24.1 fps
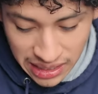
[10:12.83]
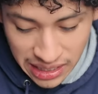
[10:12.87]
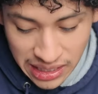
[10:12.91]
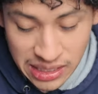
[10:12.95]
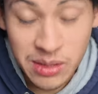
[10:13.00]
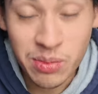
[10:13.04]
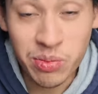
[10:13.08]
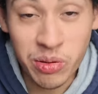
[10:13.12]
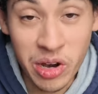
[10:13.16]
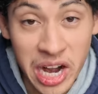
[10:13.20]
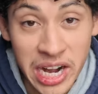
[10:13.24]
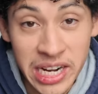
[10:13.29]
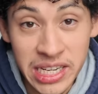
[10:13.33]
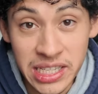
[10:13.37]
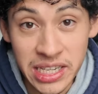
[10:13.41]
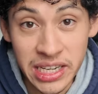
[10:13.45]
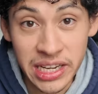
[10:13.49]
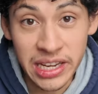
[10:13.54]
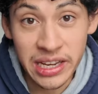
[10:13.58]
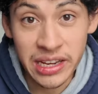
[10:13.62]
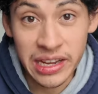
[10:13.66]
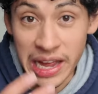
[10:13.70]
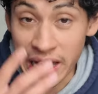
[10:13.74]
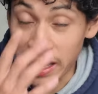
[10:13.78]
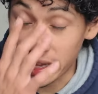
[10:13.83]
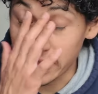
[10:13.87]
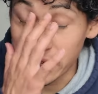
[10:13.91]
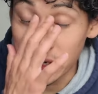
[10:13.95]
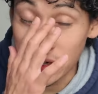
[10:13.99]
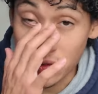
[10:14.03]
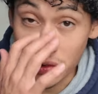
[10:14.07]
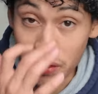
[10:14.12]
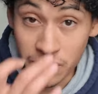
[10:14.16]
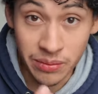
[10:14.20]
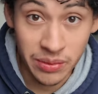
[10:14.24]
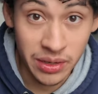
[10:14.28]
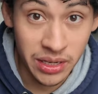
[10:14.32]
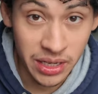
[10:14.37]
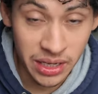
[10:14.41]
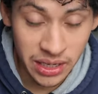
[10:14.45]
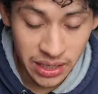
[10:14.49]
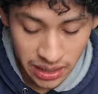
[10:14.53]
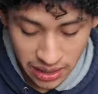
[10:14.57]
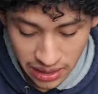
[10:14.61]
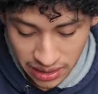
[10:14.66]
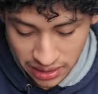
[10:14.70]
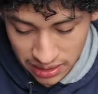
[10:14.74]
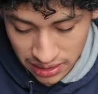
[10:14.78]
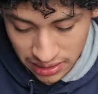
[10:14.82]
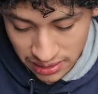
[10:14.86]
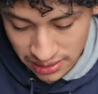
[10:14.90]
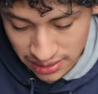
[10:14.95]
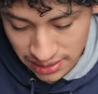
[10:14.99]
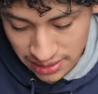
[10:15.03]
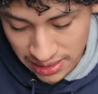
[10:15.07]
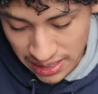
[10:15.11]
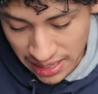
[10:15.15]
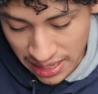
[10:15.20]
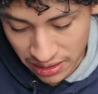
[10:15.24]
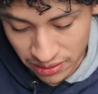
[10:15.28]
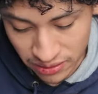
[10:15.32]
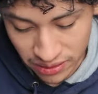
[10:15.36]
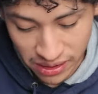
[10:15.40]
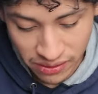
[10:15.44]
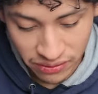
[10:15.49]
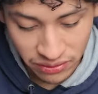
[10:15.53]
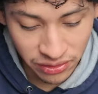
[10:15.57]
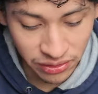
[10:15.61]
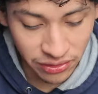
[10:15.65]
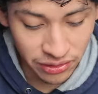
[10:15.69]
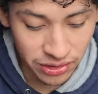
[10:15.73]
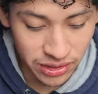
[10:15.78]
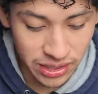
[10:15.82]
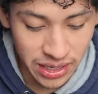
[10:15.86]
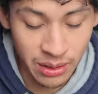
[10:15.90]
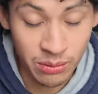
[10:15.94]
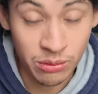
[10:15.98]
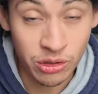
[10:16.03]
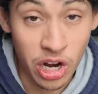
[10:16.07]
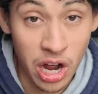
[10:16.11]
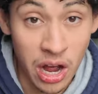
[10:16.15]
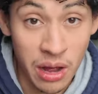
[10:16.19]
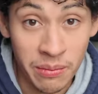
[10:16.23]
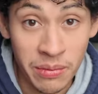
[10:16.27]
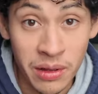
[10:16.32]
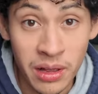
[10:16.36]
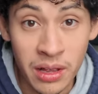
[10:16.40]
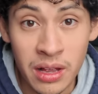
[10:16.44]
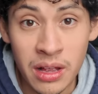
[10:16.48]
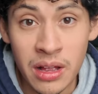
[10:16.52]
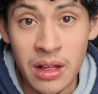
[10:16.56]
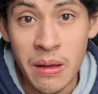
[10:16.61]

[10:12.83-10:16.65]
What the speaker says: it's pricey, at least for me, because I don't have a full-time job,